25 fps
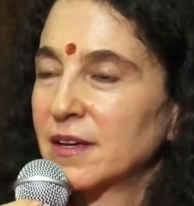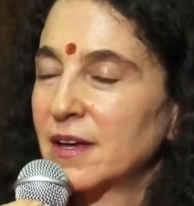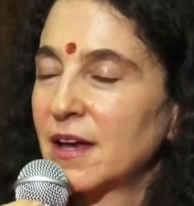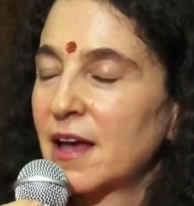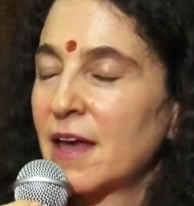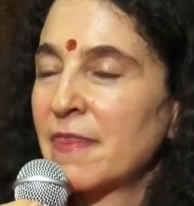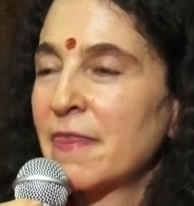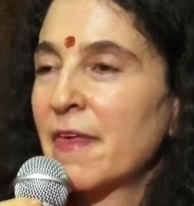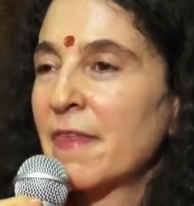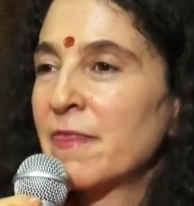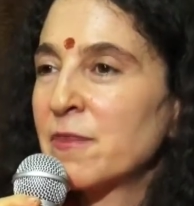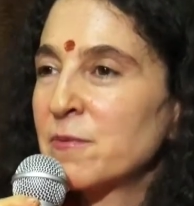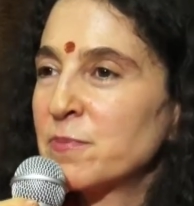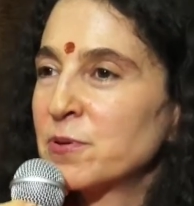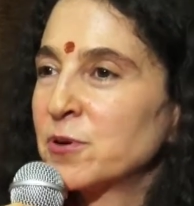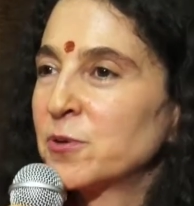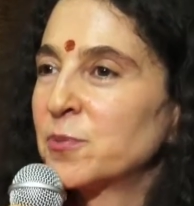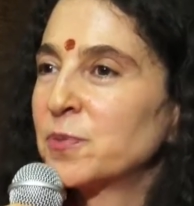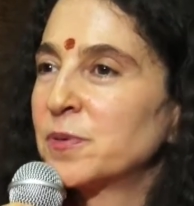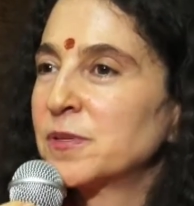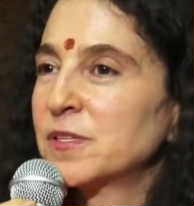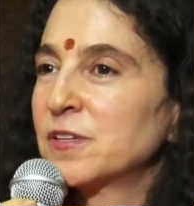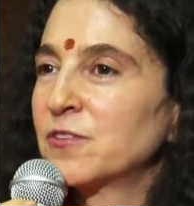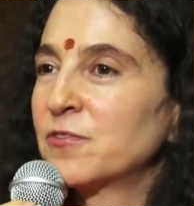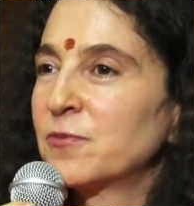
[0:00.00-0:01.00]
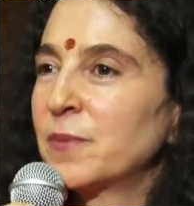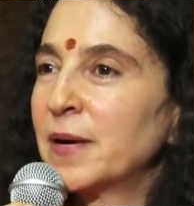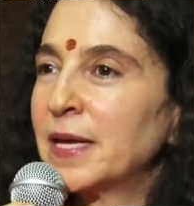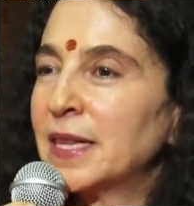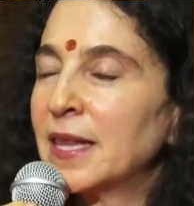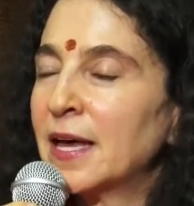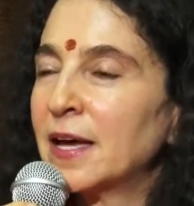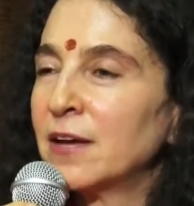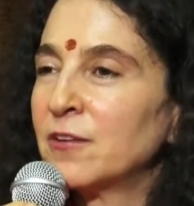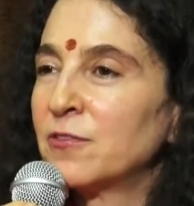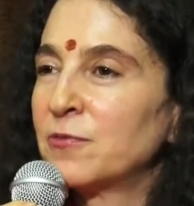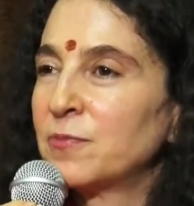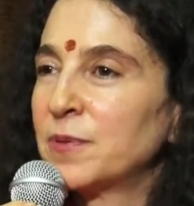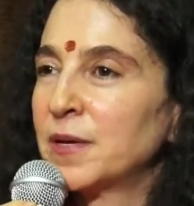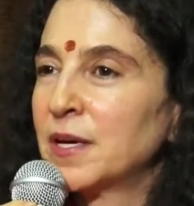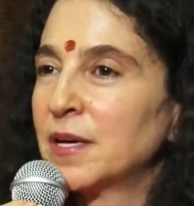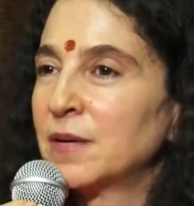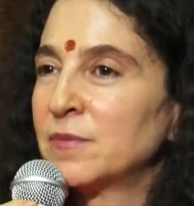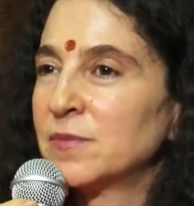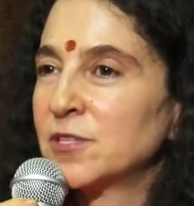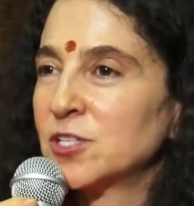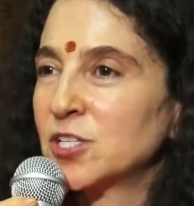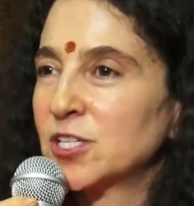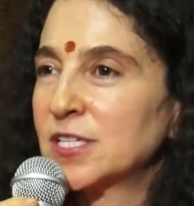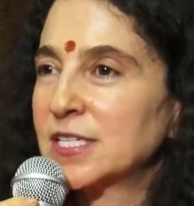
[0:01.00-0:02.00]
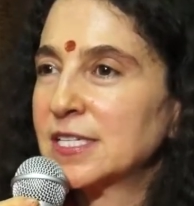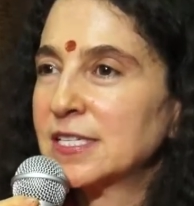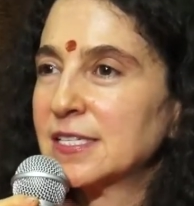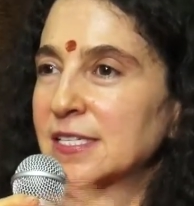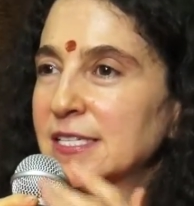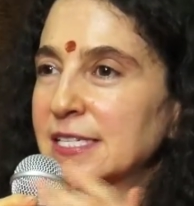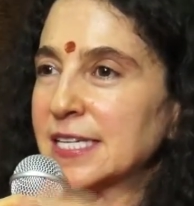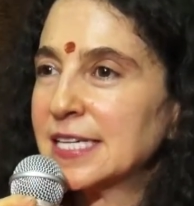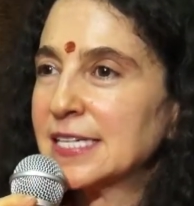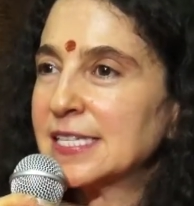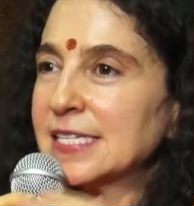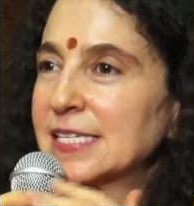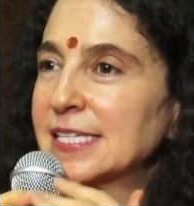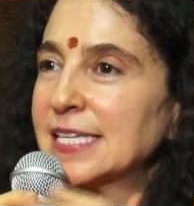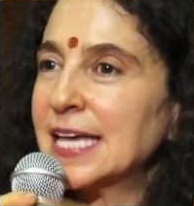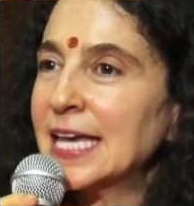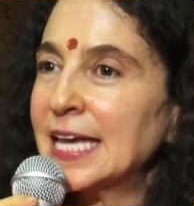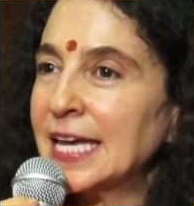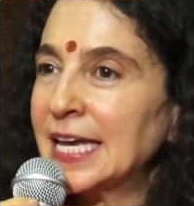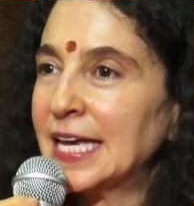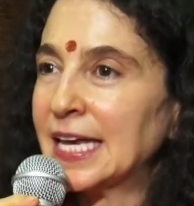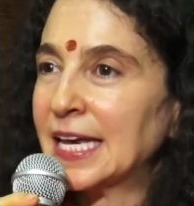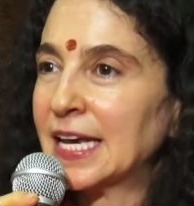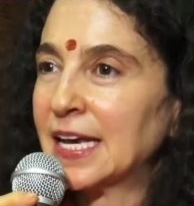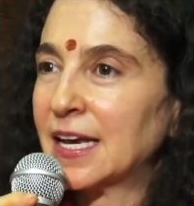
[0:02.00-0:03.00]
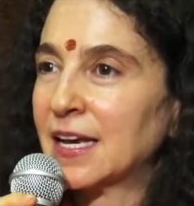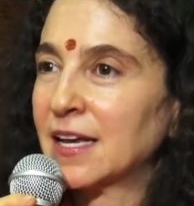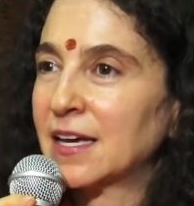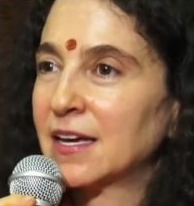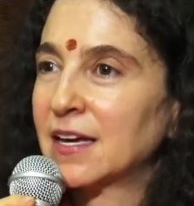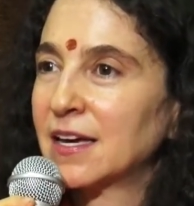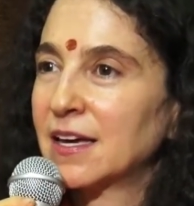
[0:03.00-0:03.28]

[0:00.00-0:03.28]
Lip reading: And then the purpose of my life becomes just to stay sane.